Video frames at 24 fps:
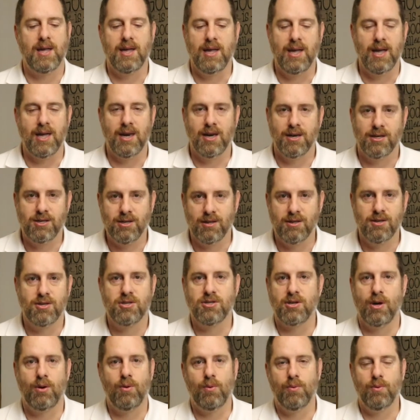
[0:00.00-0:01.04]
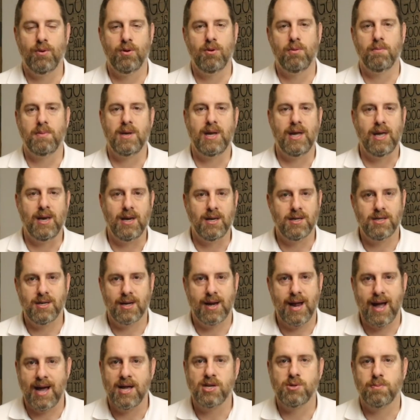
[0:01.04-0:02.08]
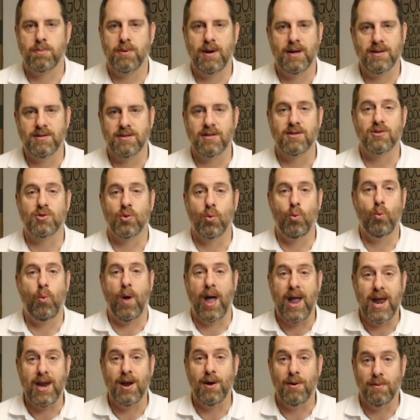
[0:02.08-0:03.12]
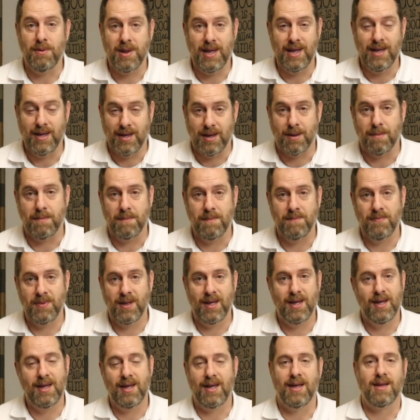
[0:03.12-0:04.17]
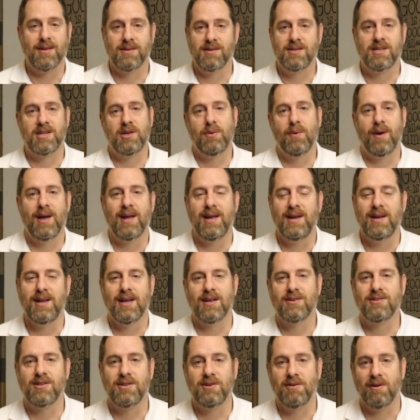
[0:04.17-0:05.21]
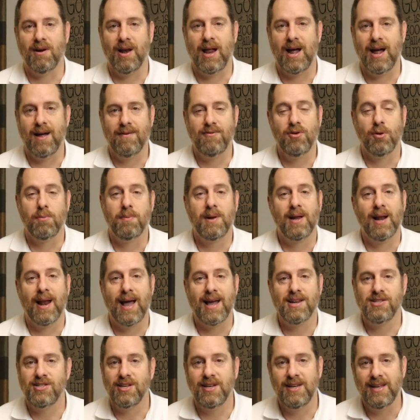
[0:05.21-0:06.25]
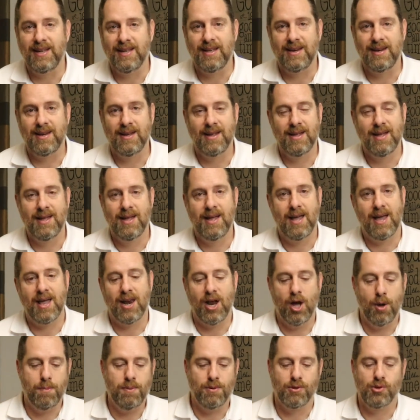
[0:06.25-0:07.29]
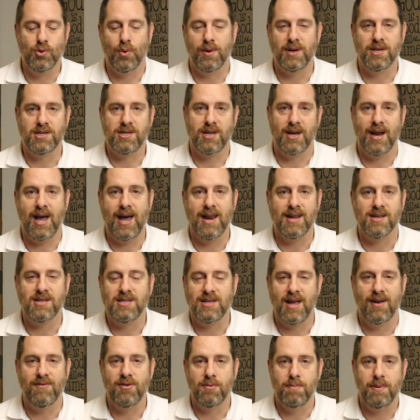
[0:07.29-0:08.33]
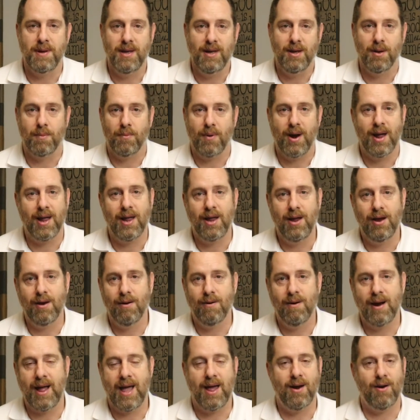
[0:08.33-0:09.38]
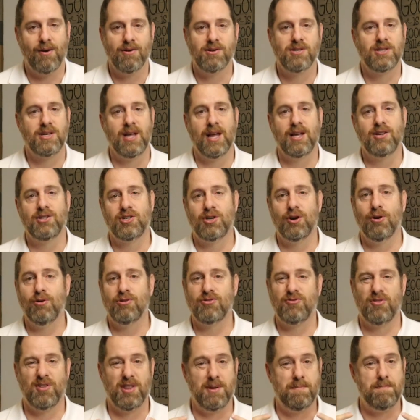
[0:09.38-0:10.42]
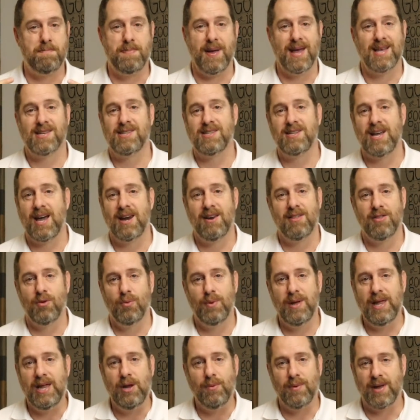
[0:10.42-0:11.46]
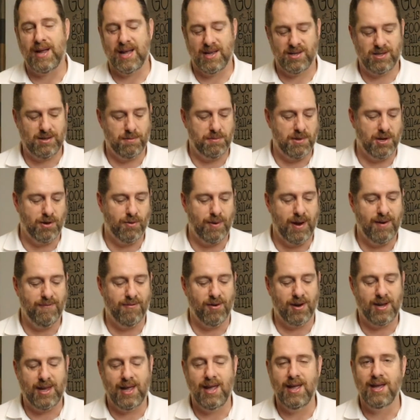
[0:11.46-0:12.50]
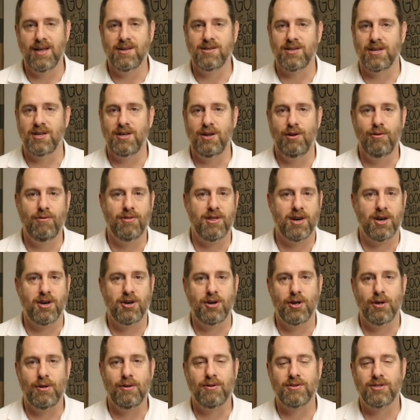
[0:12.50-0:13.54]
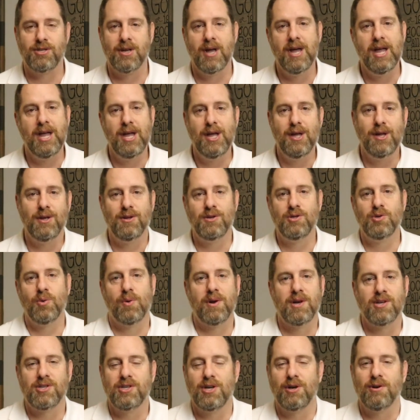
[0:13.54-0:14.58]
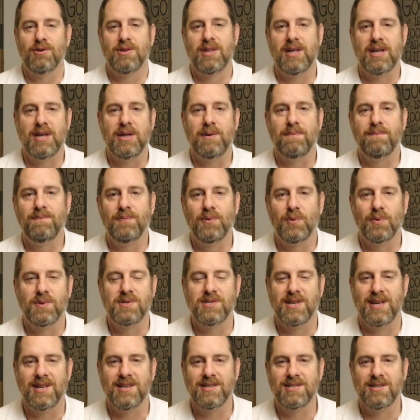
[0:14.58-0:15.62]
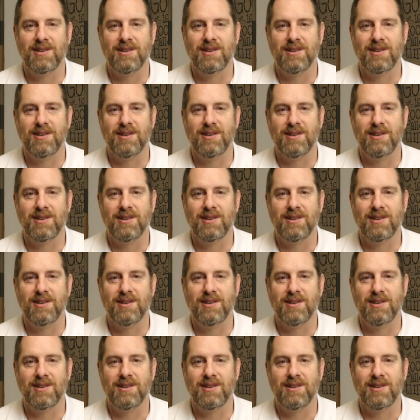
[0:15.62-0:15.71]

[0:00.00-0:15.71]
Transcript: Get into the soul room, get into God's presence, wait on Him and see what He does in your life. You'll be glad you did. And I hope you'll join us tonight at 7 p.m. right here at RCA Church for the best night of the week. We got something great for kids and youth and adults. Join us here then. We'll see you